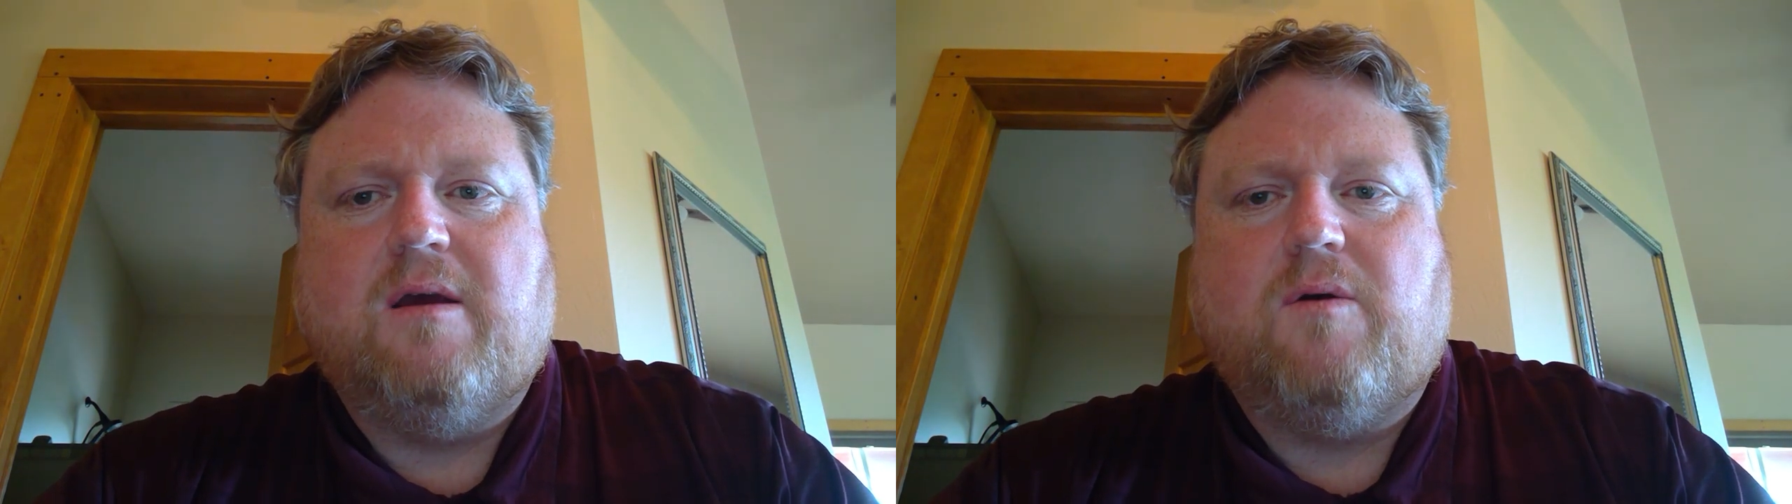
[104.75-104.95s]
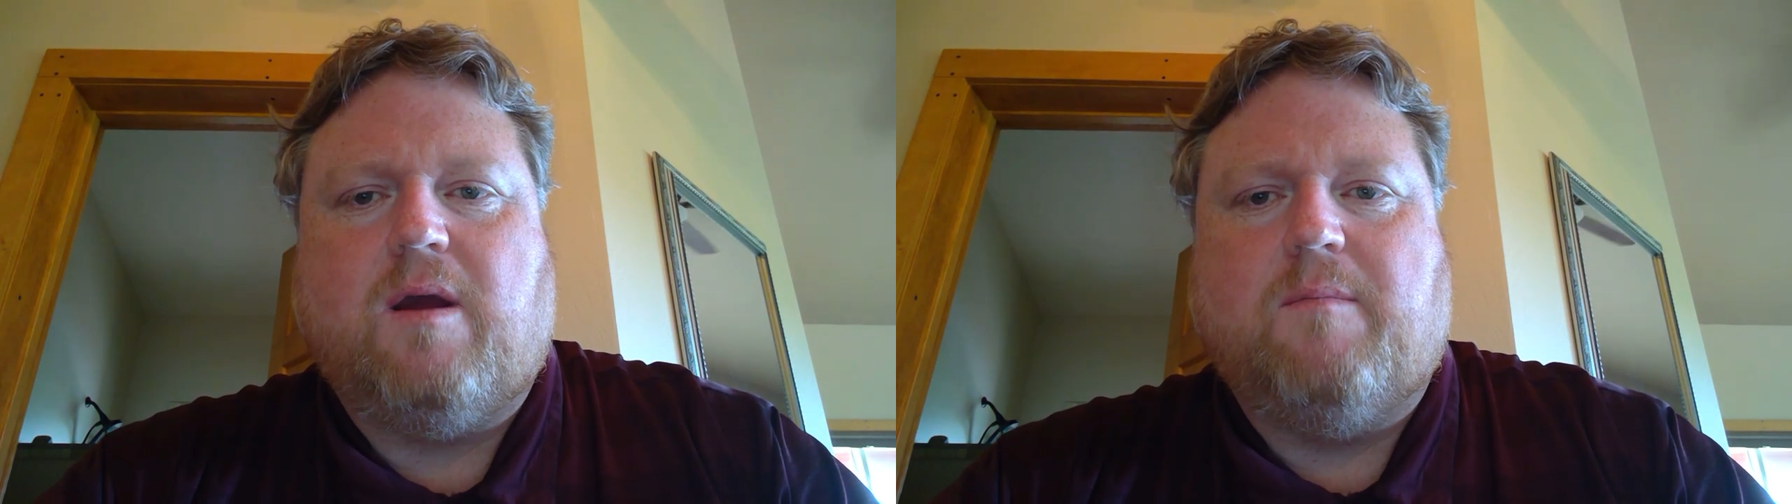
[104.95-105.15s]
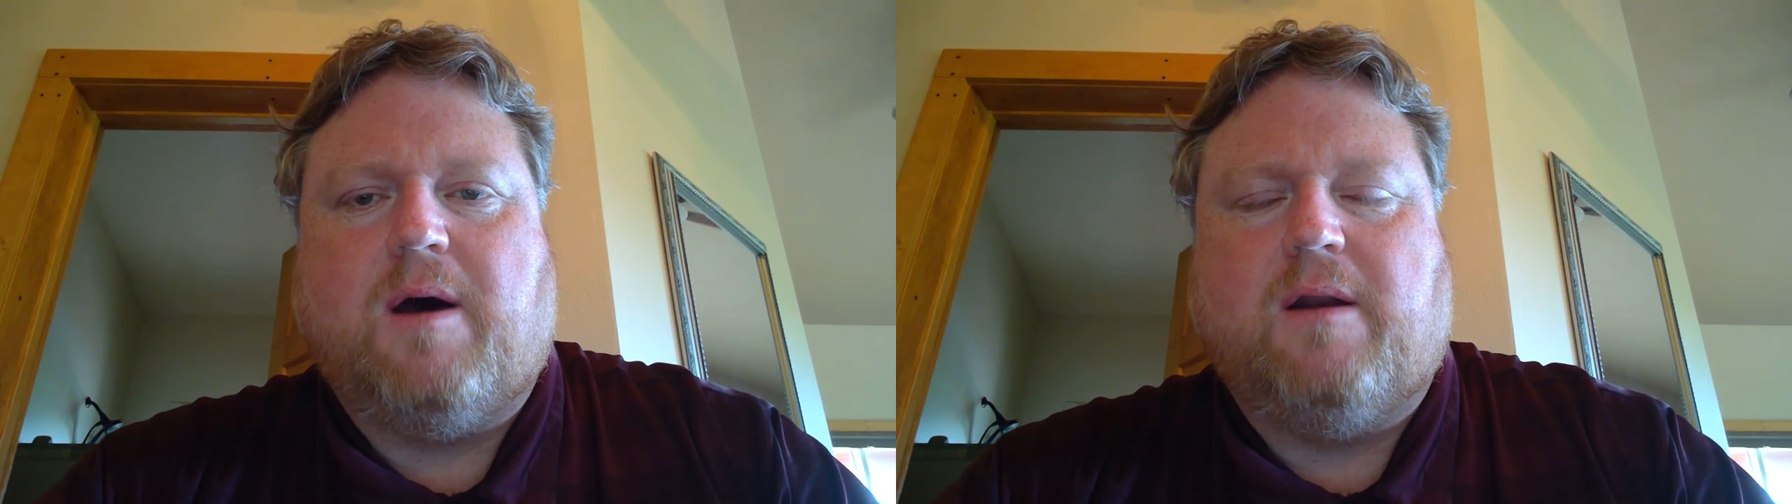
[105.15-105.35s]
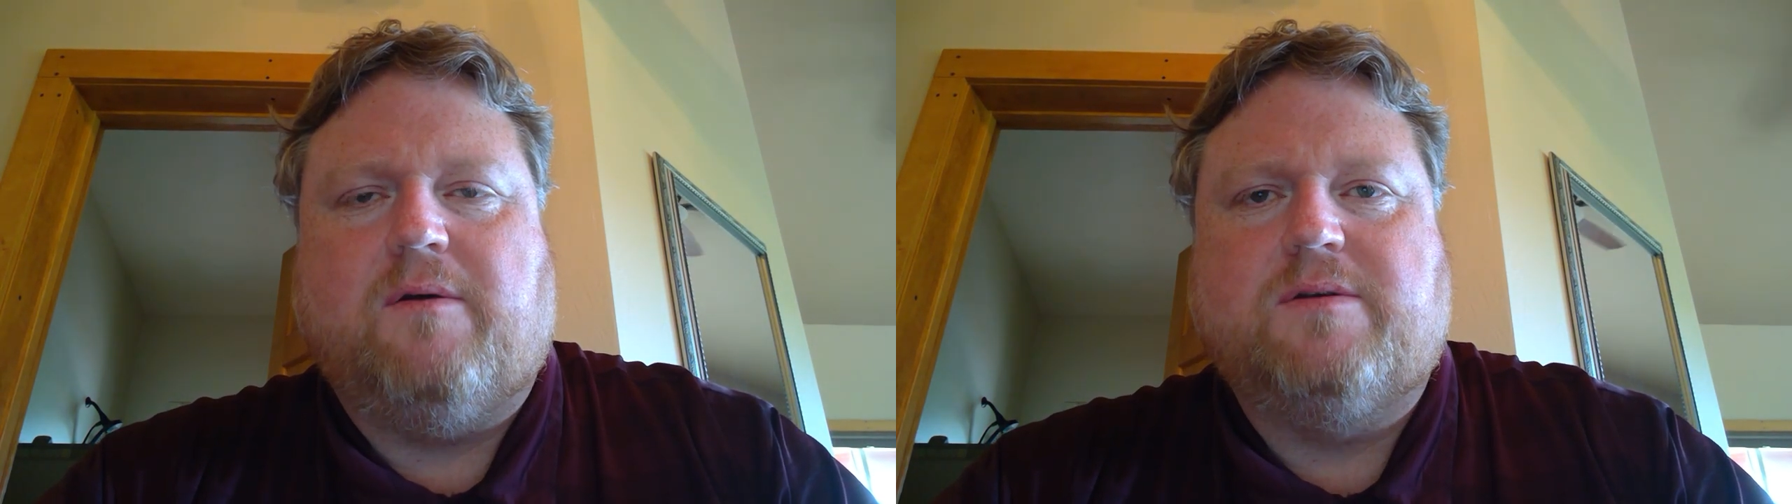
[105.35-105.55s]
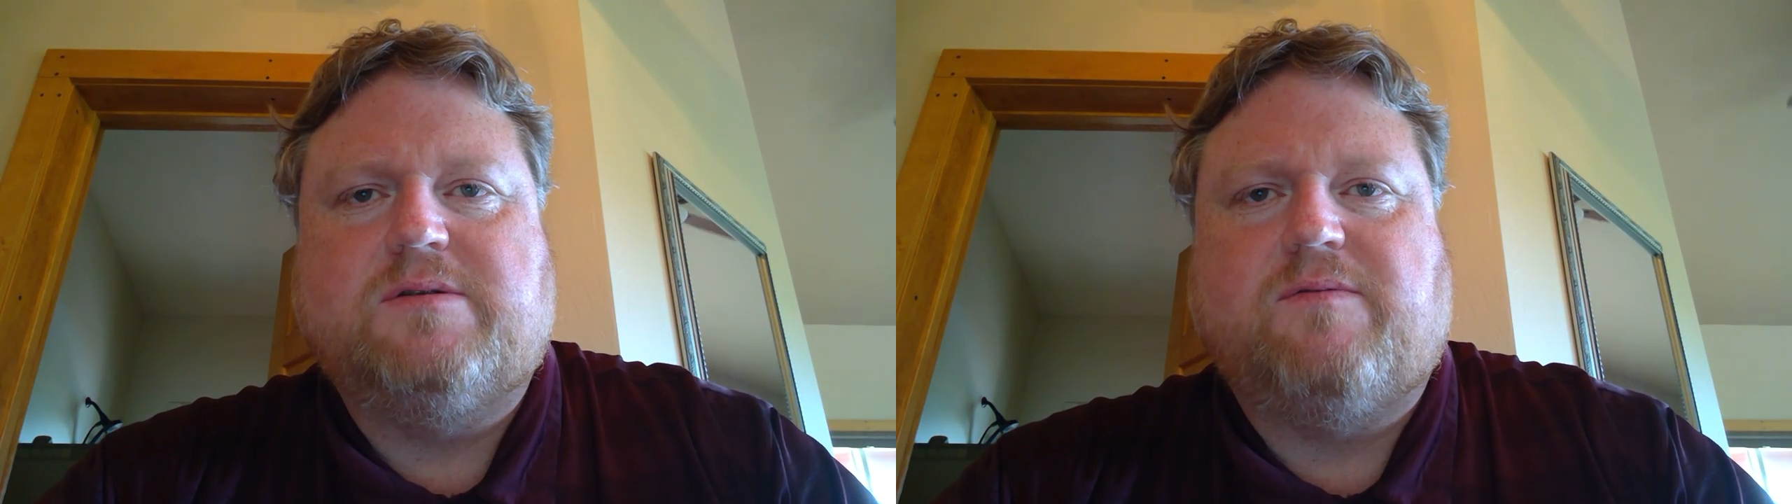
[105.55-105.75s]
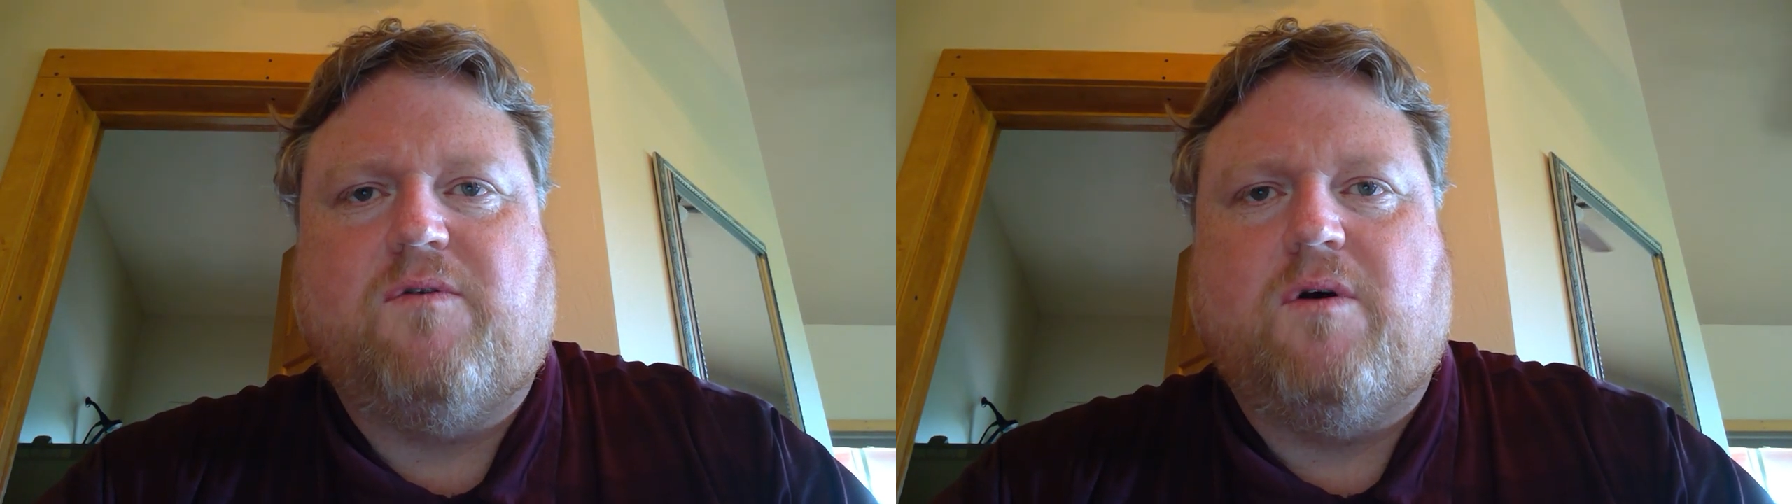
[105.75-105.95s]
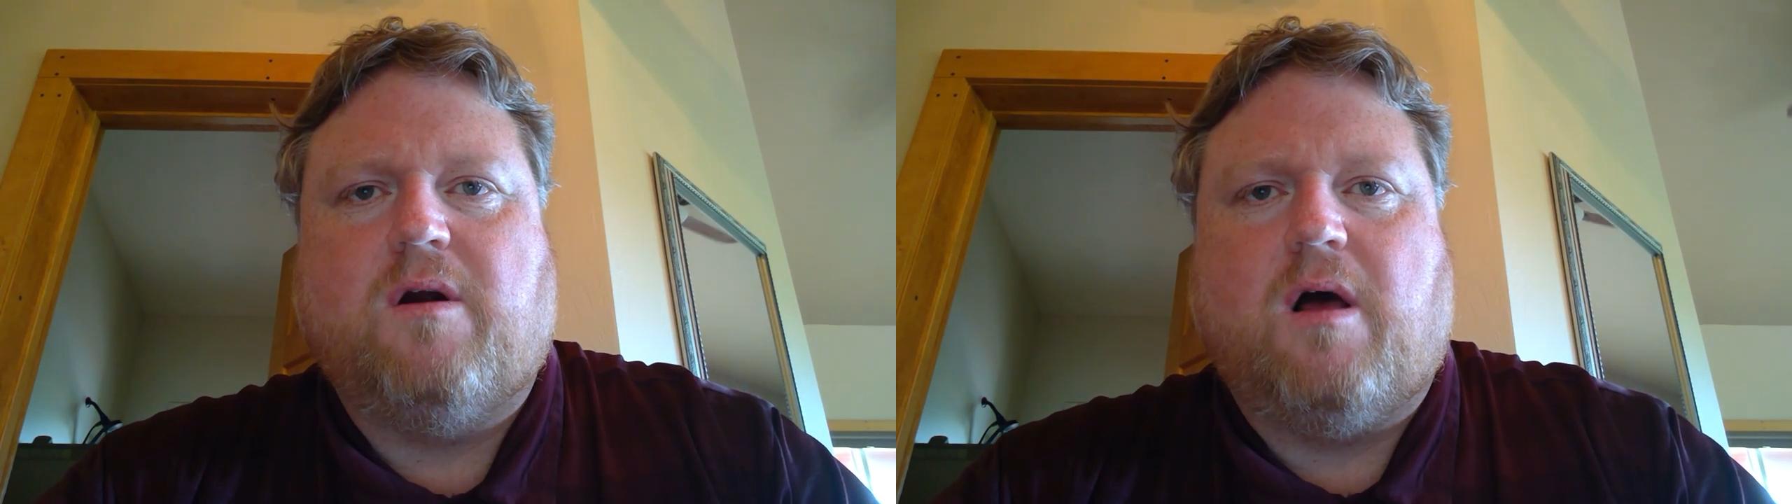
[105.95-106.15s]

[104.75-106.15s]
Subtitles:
great models for